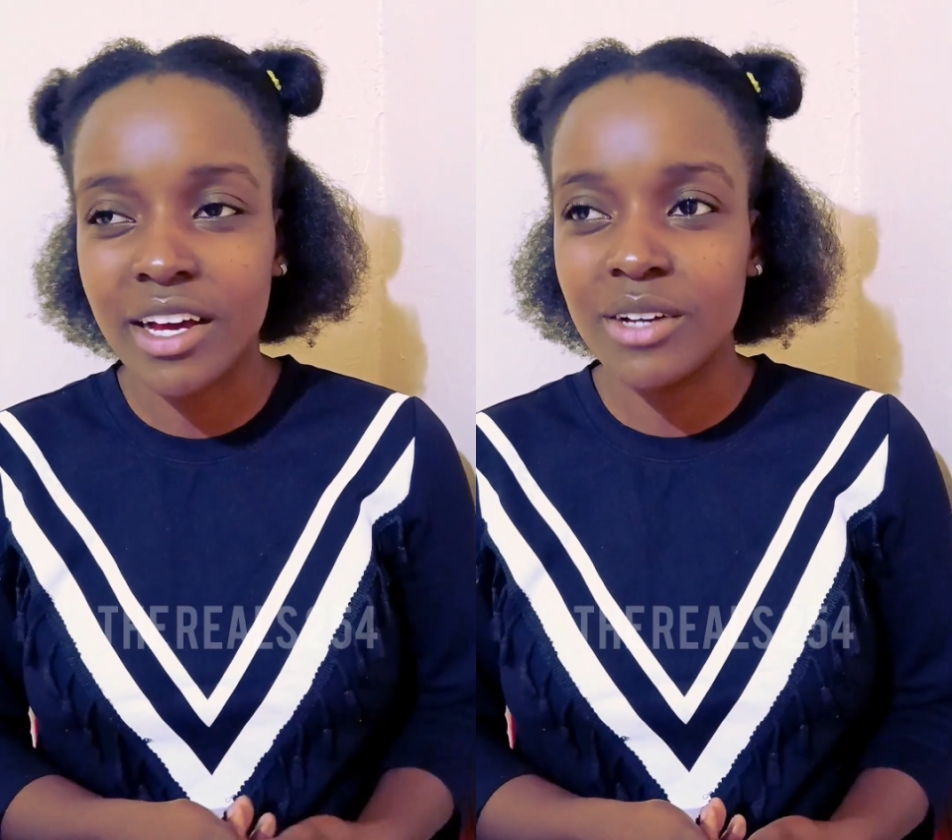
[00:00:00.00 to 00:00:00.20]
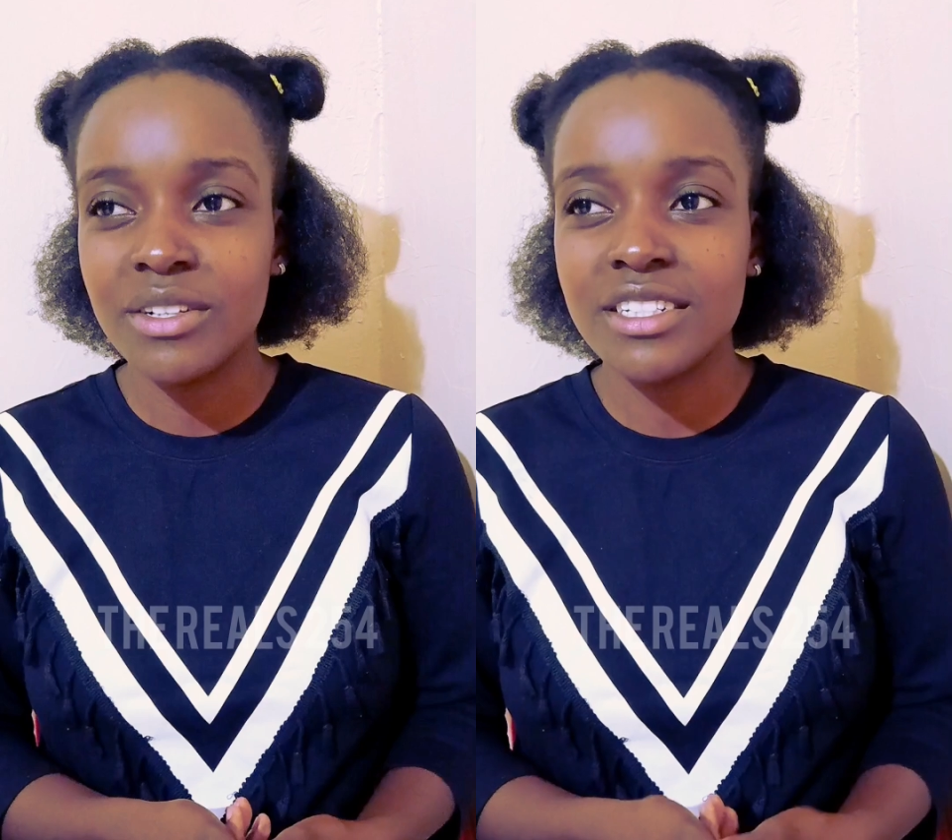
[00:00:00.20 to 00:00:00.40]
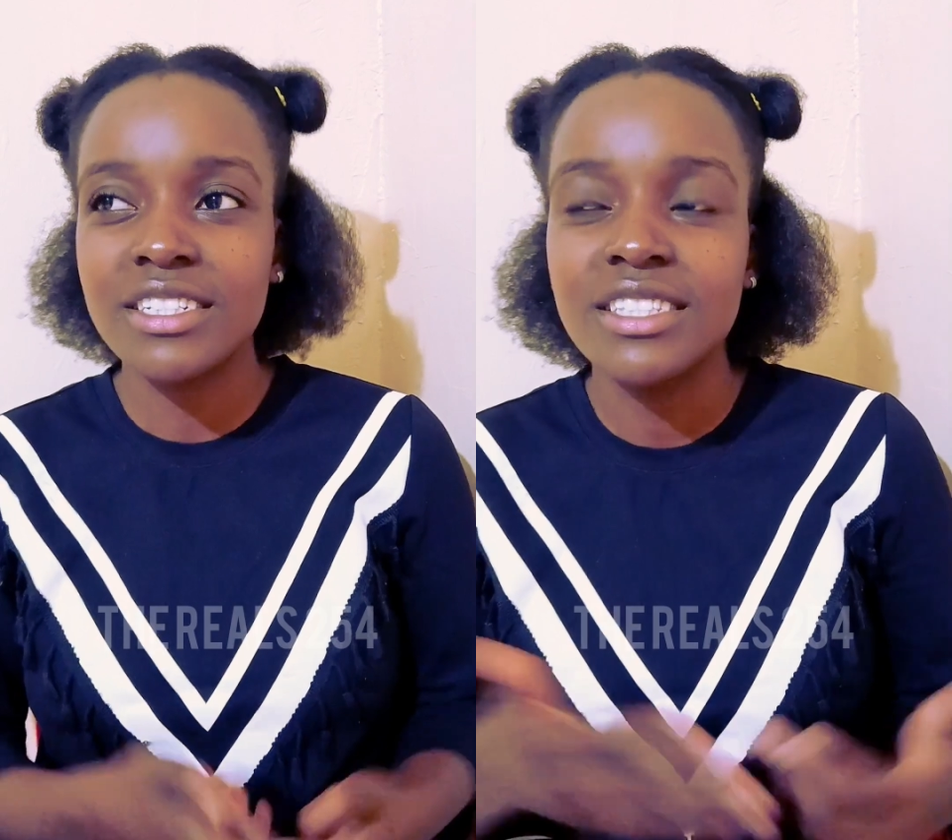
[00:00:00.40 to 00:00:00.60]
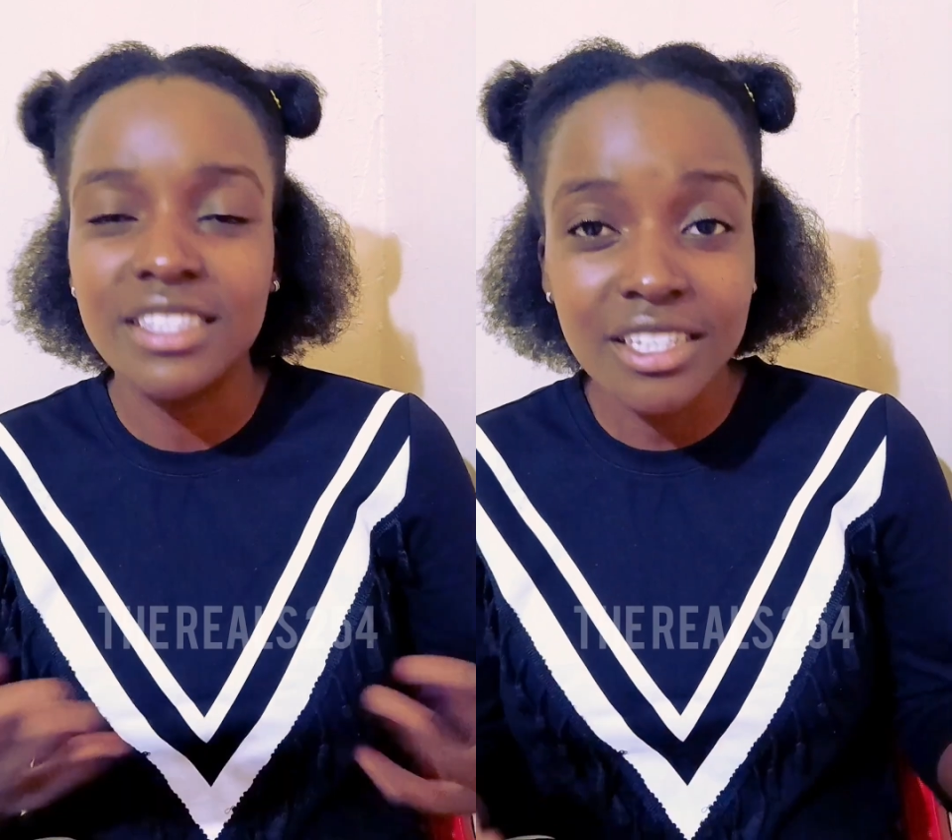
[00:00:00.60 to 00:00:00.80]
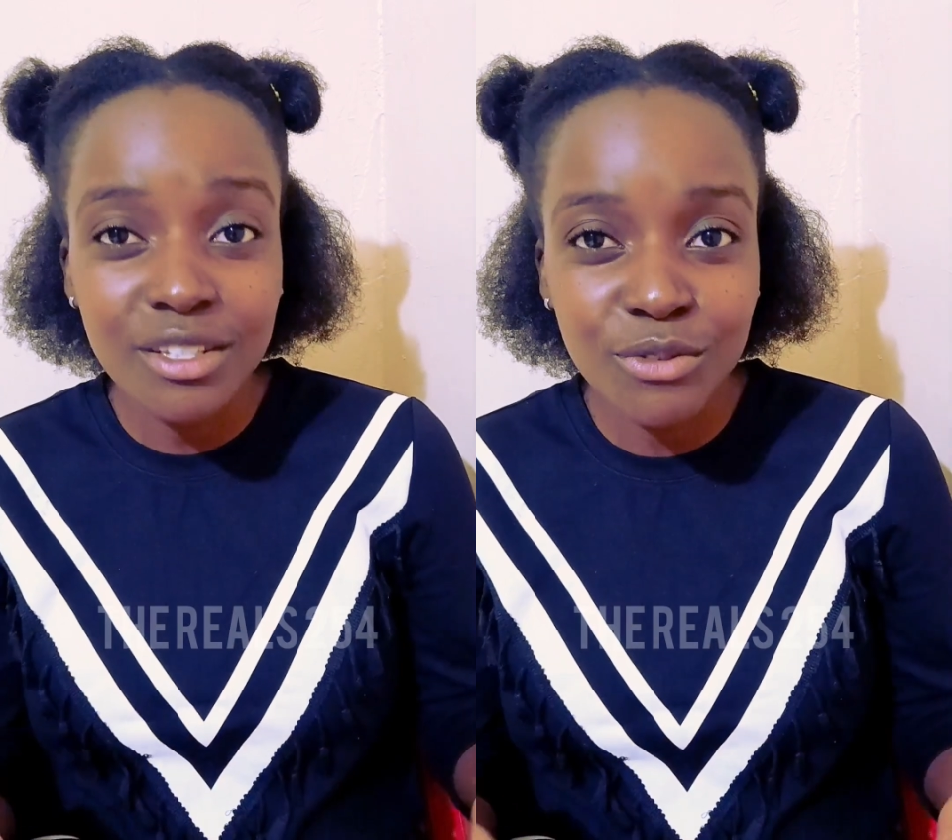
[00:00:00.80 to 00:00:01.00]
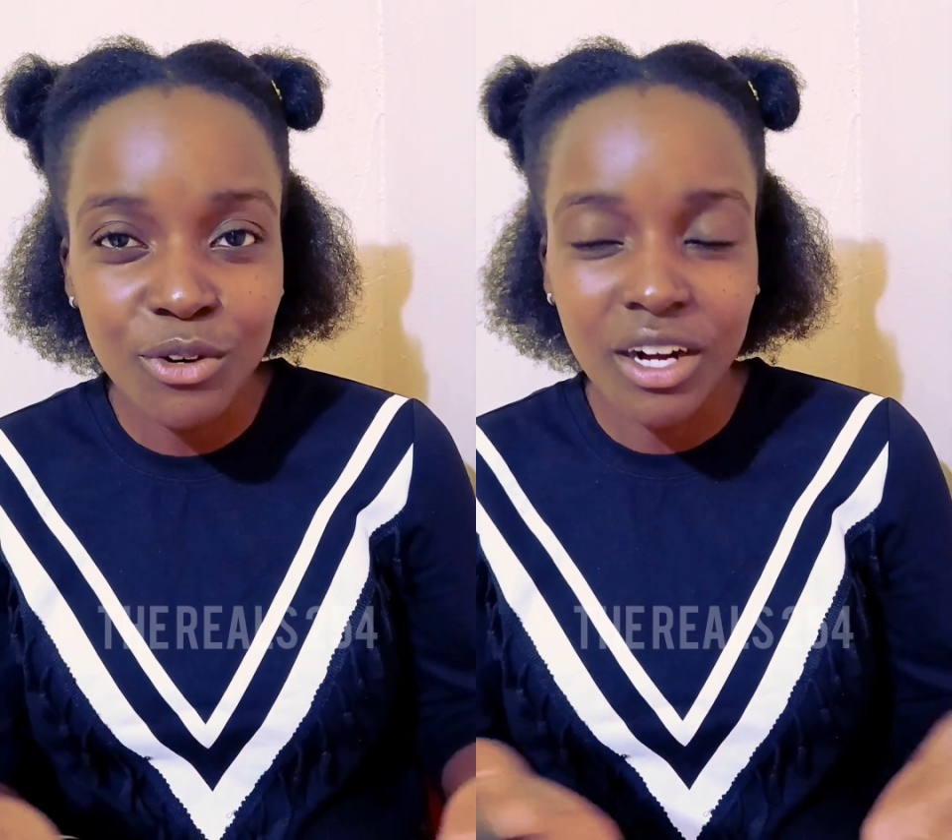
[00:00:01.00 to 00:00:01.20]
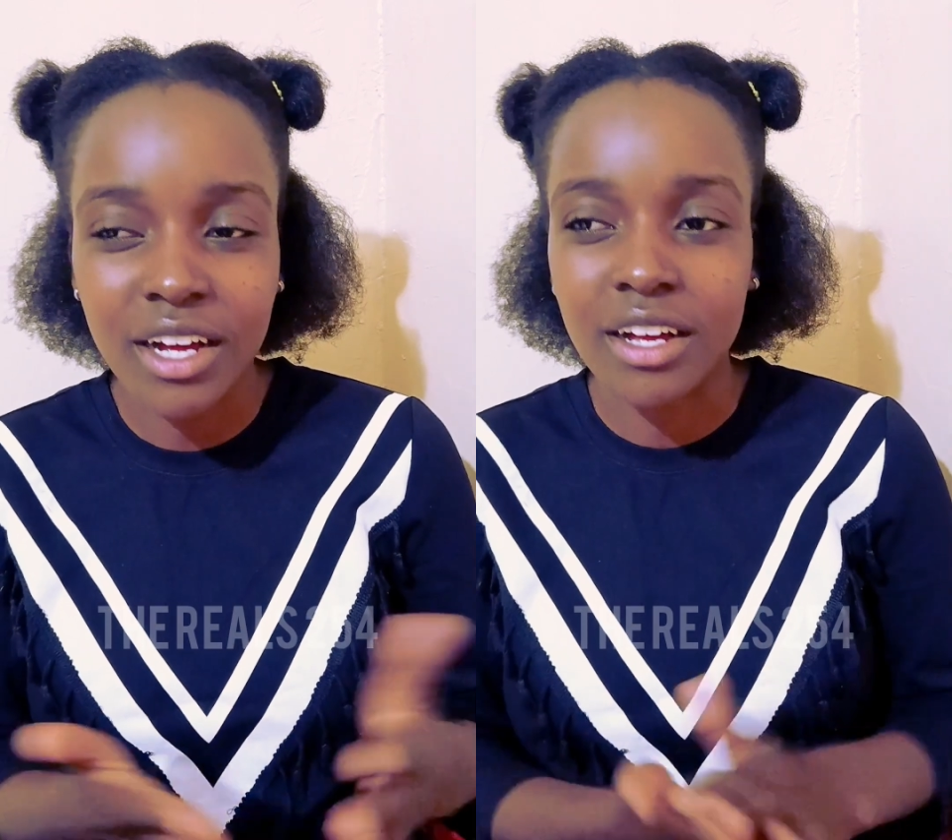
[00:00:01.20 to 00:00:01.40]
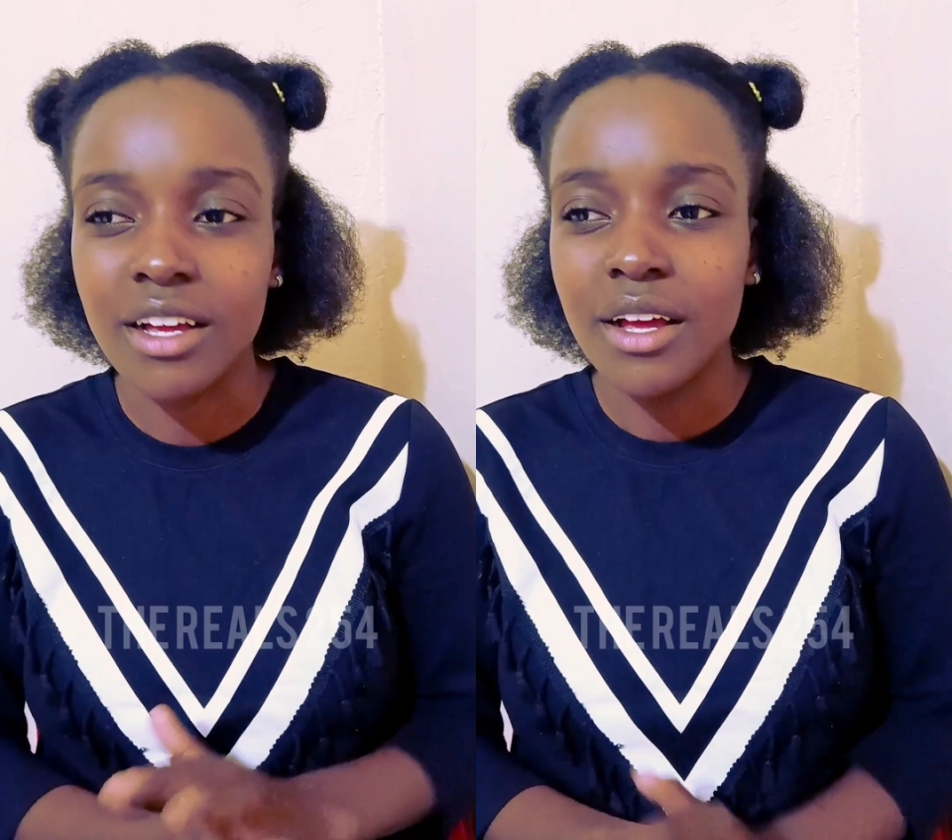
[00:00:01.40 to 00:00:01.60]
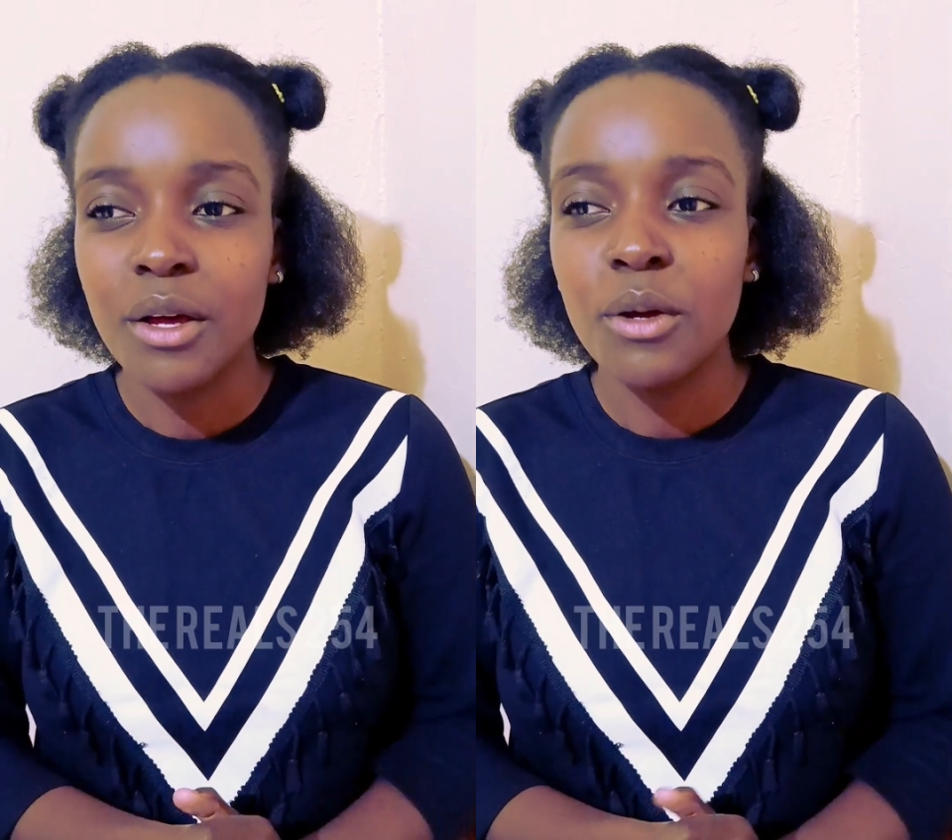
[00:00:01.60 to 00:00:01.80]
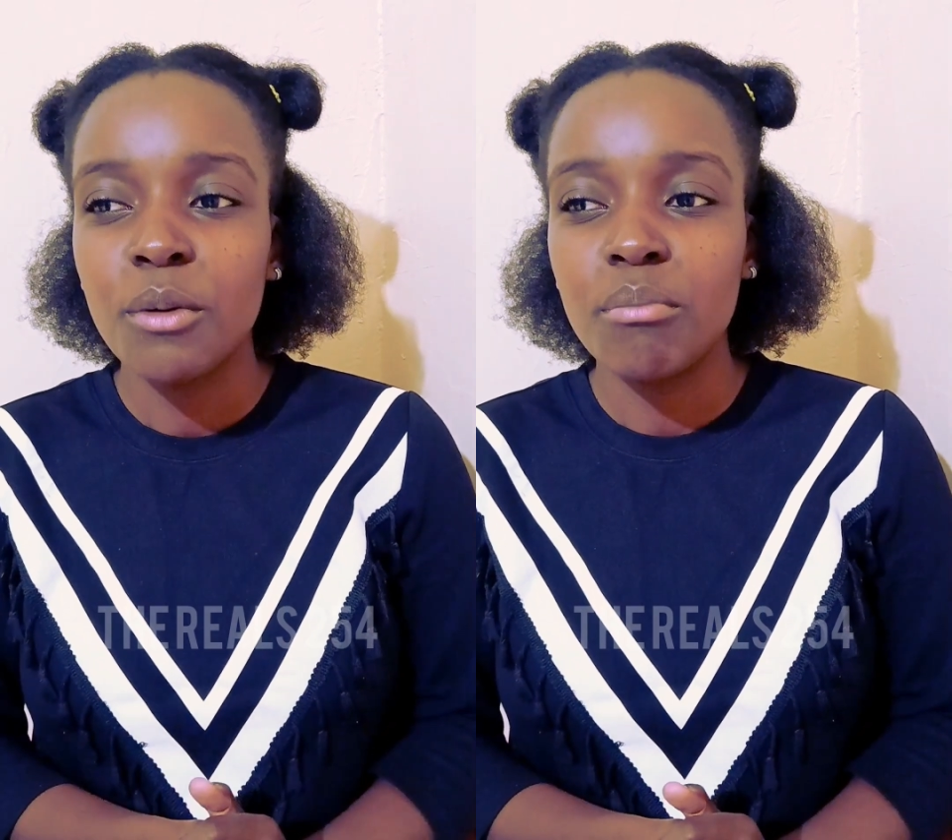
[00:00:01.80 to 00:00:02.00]
I already did this for her.
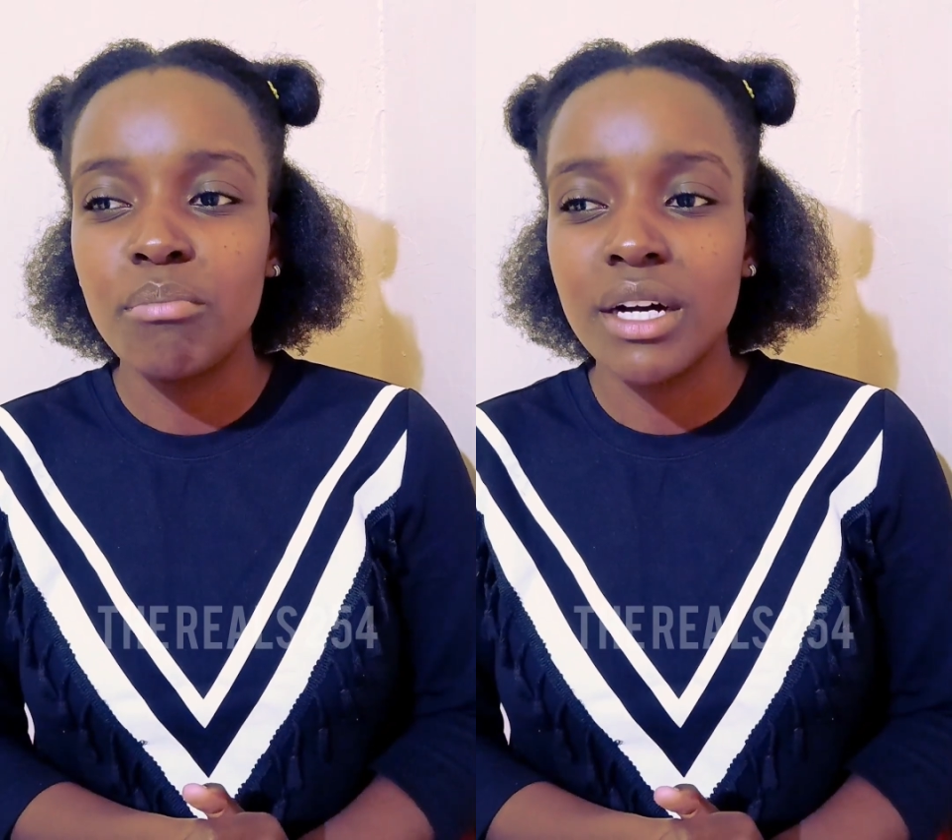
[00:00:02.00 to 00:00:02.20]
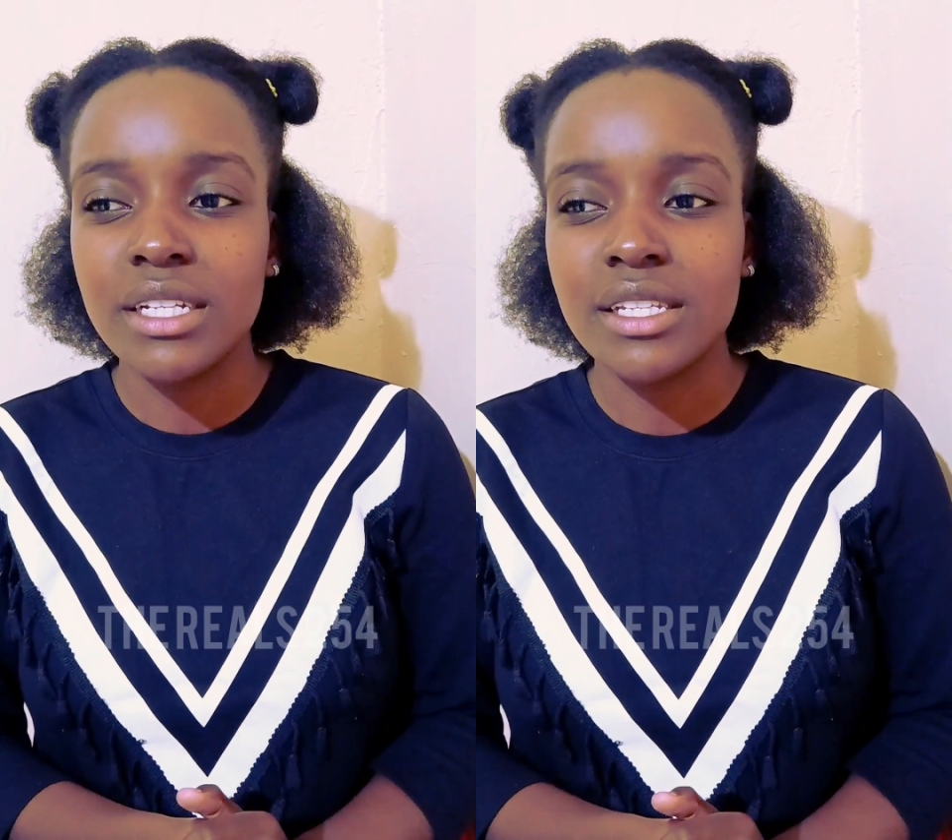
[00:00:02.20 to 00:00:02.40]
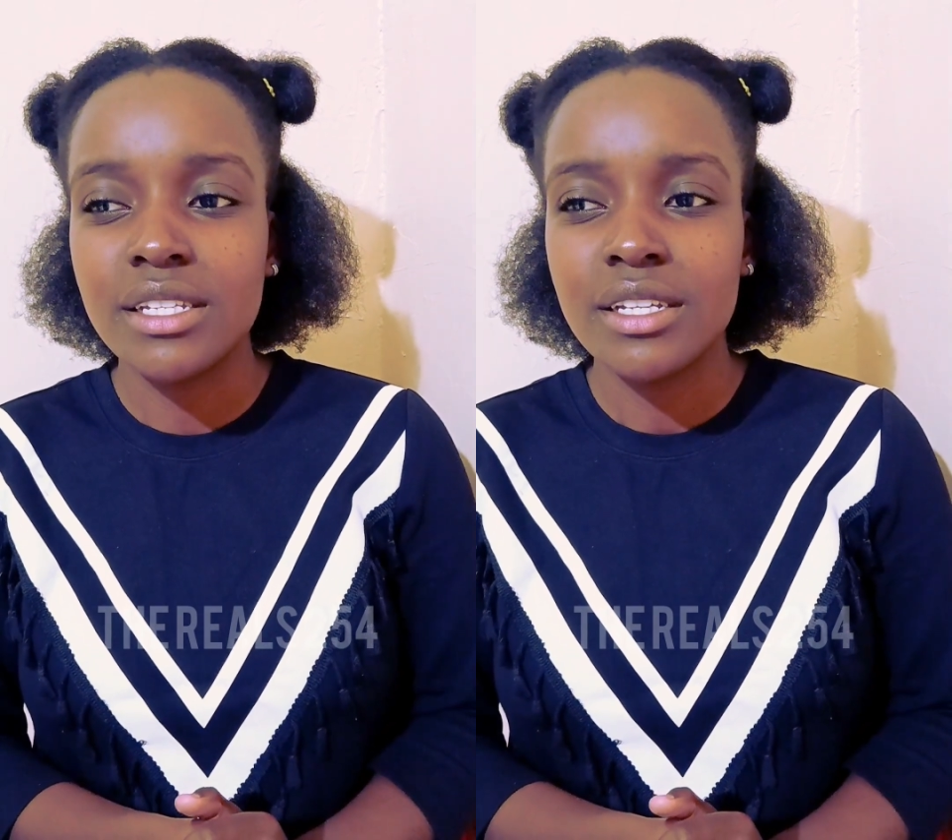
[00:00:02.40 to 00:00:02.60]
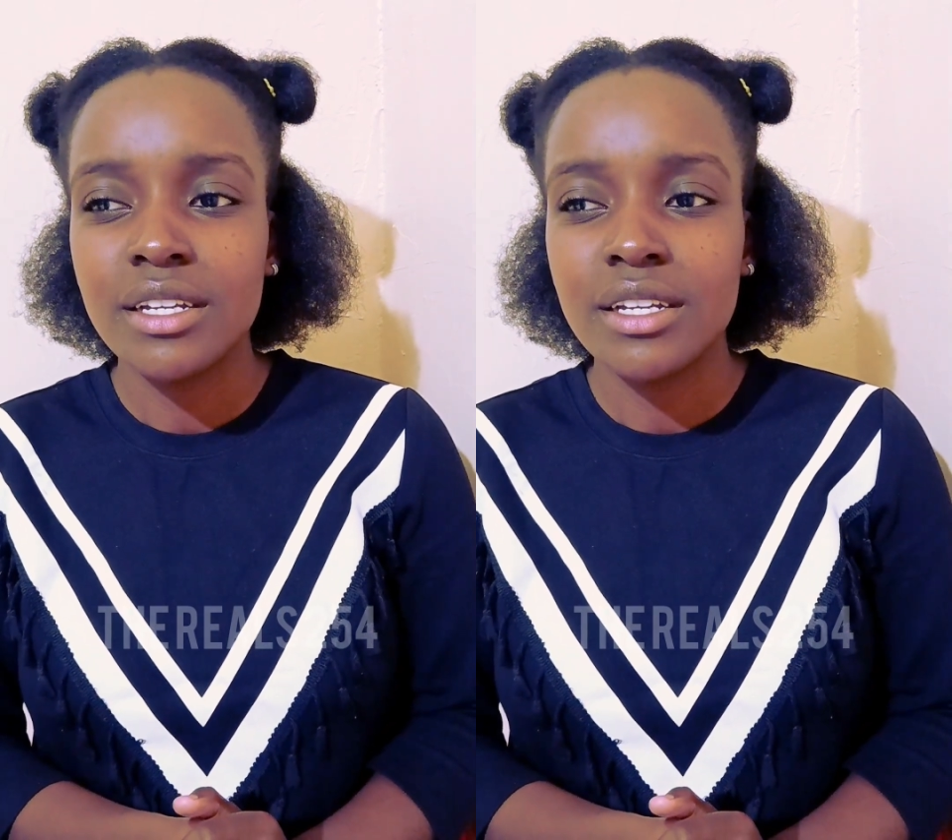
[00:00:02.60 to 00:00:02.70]
But